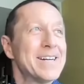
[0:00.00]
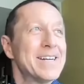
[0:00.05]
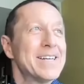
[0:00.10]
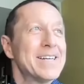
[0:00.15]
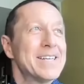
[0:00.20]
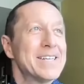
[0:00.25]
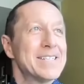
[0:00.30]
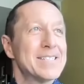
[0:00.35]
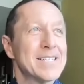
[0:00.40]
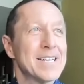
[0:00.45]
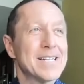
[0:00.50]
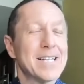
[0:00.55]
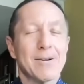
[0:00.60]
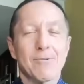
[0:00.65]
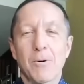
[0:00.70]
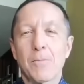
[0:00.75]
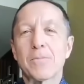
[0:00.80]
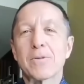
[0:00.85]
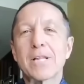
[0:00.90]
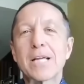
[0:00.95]
He said they were
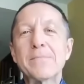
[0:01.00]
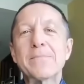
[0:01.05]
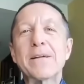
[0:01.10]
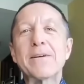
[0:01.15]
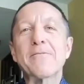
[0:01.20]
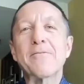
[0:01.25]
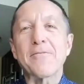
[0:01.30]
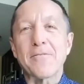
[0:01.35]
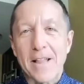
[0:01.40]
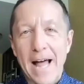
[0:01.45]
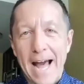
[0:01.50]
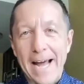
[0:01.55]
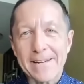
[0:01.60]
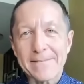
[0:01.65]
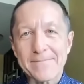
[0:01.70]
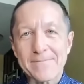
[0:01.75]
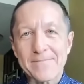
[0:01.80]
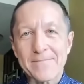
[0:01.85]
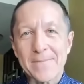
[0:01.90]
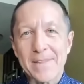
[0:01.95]
bleeping flat.
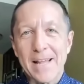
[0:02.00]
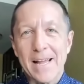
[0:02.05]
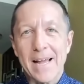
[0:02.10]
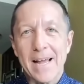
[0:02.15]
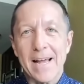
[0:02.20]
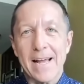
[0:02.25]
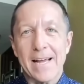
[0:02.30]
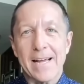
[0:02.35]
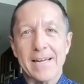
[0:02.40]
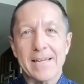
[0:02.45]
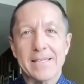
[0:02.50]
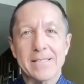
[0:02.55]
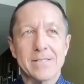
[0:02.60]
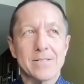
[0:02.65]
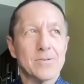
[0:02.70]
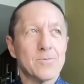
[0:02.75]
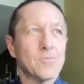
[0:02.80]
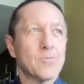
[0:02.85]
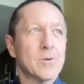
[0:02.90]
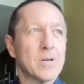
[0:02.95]
And
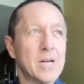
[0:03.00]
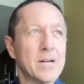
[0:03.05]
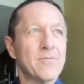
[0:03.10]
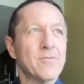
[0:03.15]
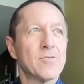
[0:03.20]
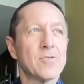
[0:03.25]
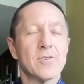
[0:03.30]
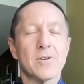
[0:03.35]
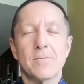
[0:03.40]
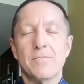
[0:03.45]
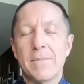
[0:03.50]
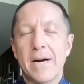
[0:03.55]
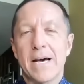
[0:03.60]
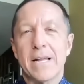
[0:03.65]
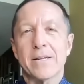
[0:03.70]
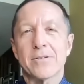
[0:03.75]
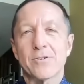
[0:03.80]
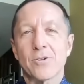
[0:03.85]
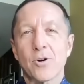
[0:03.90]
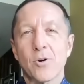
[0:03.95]
whenever a
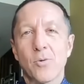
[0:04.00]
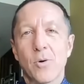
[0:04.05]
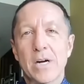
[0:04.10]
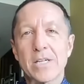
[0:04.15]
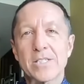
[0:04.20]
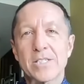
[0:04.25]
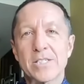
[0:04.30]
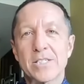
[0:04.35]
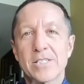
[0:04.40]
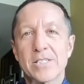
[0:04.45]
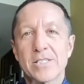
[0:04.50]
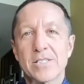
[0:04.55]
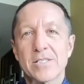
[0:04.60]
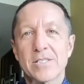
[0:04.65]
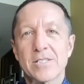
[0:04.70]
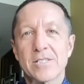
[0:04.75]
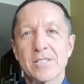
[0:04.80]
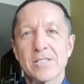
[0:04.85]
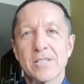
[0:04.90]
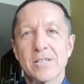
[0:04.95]
manager questions
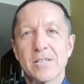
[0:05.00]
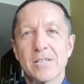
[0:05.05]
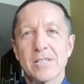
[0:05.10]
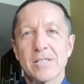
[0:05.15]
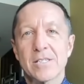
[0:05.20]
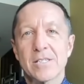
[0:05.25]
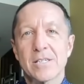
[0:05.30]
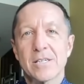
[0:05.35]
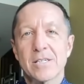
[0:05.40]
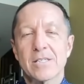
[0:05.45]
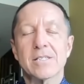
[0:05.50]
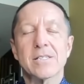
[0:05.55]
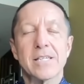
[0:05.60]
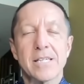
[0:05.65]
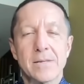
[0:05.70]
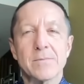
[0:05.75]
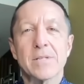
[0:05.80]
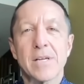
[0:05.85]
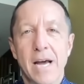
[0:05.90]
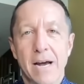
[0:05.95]
a
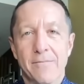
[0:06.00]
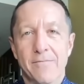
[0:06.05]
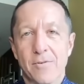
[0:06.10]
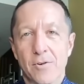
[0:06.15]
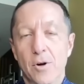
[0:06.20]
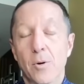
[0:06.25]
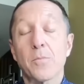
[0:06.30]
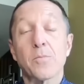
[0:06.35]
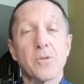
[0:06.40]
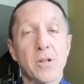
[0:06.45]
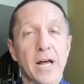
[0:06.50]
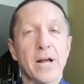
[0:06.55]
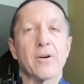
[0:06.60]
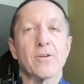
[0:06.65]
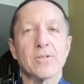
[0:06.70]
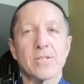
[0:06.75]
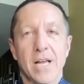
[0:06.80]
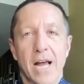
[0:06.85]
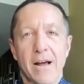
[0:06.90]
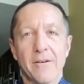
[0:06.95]
team's effort, a
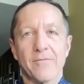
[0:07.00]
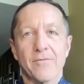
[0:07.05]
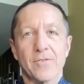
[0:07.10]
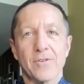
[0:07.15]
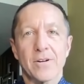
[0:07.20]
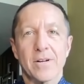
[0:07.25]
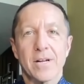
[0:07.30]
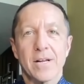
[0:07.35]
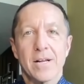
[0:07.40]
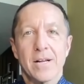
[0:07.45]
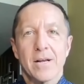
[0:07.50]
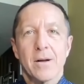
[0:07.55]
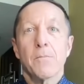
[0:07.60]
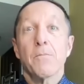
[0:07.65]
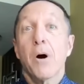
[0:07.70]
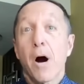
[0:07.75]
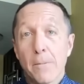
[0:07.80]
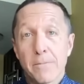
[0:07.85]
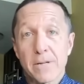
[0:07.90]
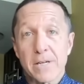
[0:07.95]
player's effort
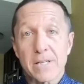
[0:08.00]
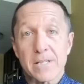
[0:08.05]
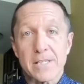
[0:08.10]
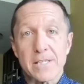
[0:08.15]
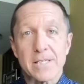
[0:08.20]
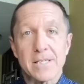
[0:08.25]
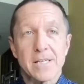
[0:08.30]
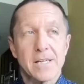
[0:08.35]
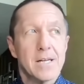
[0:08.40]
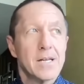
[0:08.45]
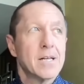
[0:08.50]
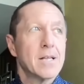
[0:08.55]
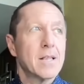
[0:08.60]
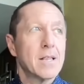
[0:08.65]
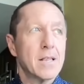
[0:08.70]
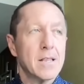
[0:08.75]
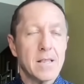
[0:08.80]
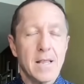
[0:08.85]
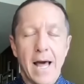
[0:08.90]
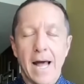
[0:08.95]
publicly,
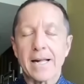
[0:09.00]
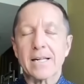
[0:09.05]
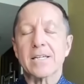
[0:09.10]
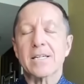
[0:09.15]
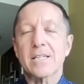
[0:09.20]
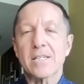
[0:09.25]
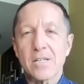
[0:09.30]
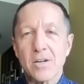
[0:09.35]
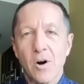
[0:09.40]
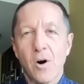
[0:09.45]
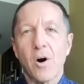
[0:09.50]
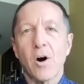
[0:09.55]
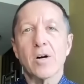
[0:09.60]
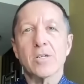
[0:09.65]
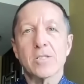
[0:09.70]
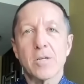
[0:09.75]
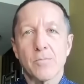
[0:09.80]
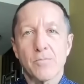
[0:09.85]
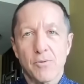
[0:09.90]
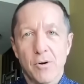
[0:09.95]
that can cause a
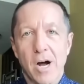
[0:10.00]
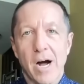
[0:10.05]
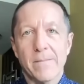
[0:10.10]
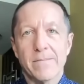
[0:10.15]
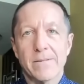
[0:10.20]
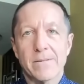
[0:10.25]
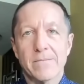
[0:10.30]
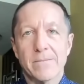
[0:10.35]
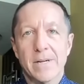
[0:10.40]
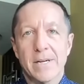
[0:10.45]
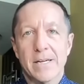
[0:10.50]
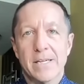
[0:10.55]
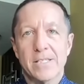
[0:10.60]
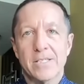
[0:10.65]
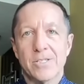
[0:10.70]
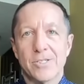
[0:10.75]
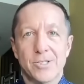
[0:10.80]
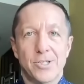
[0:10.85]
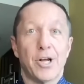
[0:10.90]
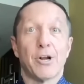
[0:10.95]
problem. And
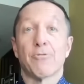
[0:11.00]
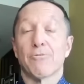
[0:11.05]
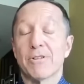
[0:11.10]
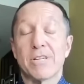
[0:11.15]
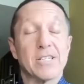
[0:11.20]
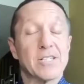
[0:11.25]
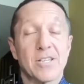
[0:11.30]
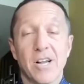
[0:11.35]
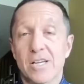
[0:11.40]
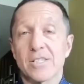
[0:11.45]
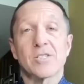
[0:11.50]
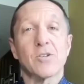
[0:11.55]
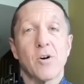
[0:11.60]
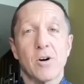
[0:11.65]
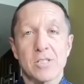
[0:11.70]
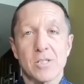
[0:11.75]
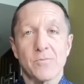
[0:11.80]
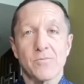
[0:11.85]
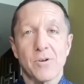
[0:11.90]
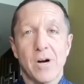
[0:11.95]
generally it does cause a
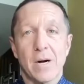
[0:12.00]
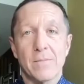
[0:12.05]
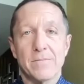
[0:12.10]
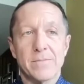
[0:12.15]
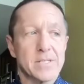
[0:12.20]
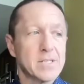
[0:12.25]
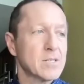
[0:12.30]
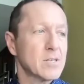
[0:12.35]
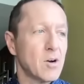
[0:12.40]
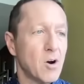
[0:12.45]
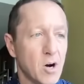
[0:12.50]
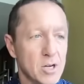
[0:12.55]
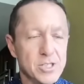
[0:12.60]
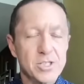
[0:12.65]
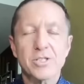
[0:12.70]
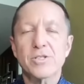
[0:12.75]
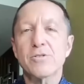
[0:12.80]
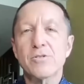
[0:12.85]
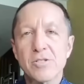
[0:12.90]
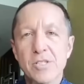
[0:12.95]
problem. It costs
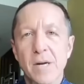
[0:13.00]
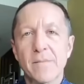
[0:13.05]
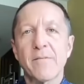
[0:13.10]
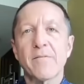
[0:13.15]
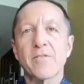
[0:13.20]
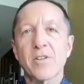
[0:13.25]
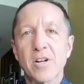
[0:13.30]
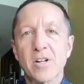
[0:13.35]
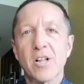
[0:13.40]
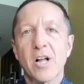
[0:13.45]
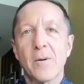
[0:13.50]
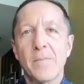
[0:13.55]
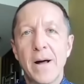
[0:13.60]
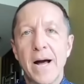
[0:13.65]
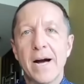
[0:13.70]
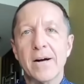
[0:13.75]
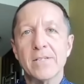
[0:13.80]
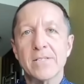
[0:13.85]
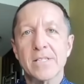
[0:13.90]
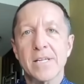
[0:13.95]
you some of the
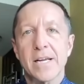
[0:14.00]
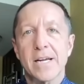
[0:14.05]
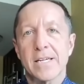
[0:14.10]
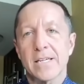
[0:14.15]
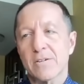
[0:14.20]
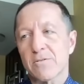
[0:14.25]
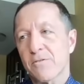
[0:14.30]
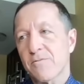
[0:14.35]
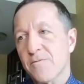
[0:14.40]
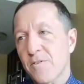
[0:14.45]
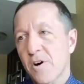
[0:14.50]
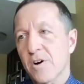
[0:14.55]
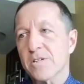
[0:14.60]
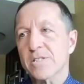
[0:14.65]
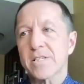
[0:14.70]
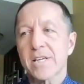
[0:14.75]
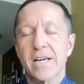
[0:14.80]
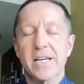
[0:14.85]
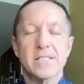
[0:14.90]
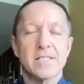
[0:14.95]
clubhouse. And in Grifols'
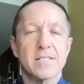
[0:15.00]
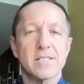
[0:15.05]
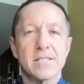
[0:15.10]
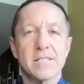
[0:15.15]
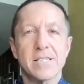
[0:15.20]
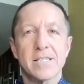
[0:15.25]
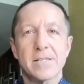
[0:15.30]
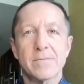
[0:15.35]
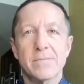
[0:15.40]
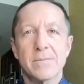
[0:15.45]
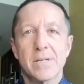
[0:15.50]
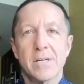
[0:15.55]
case, the team